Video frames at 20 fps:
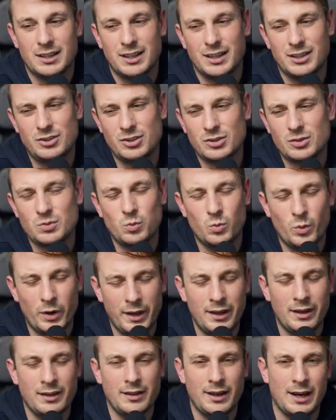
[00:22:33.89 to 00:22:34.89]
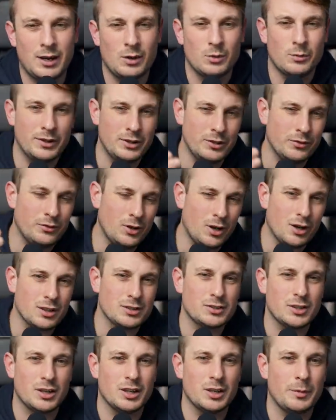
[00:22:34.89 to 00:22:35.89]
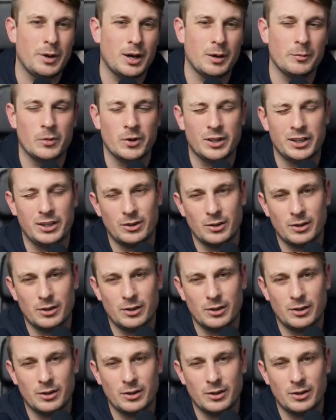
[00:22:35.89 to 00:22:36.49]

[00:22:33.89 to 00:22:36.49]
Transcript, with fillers: It's just weird how when you've got a certain amount of money,